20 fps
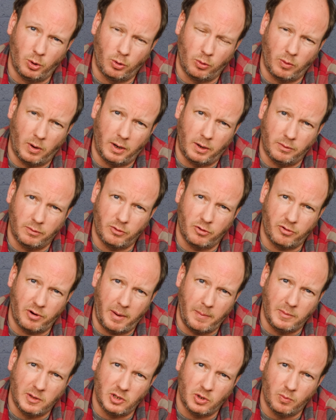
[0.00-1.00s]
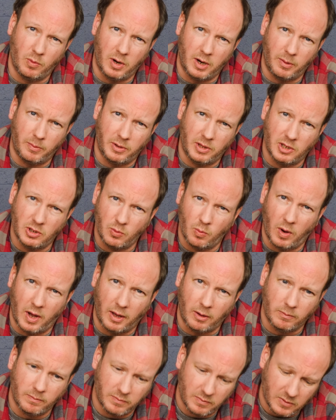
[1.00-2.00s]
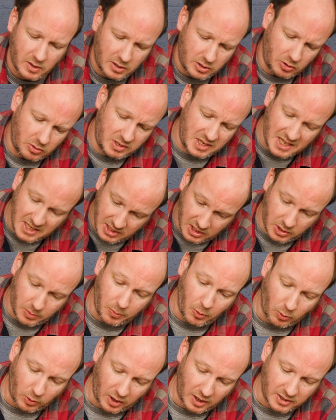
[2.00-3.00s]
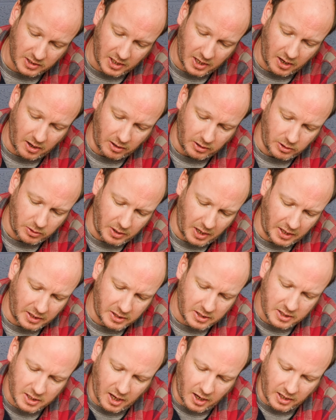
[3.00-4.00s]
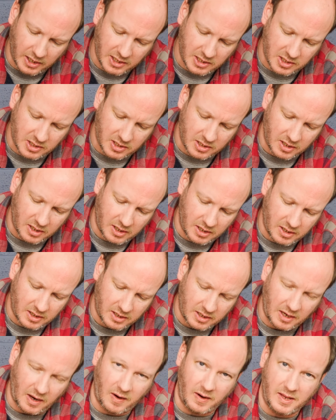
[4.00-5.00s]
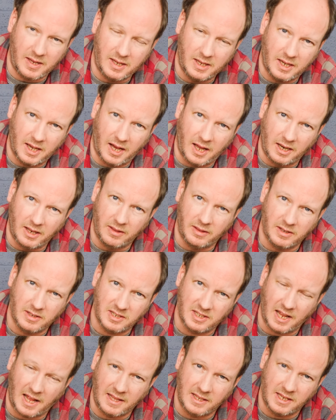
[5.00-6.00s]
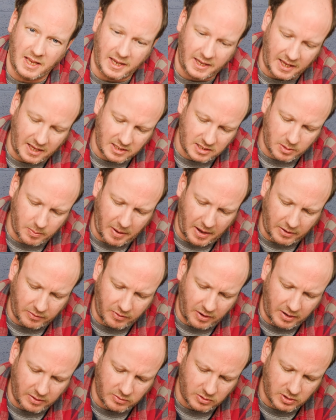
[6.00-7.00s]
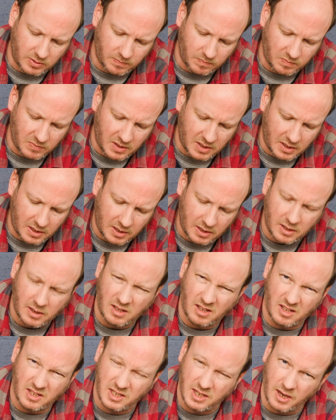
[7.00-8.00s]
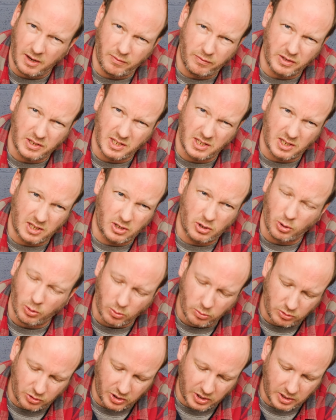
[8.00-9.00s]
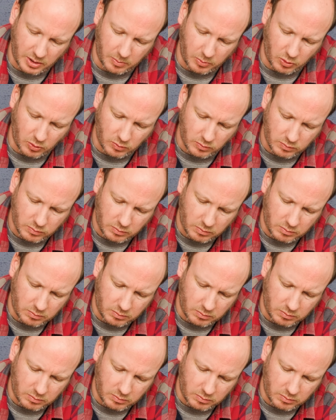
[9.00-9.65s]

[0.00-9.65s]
got quite a lot of crema to work with as well. So it's easier to pour latte art. You get a nice, clean colour that stands out against the background. Let's see if this is at all drinkable.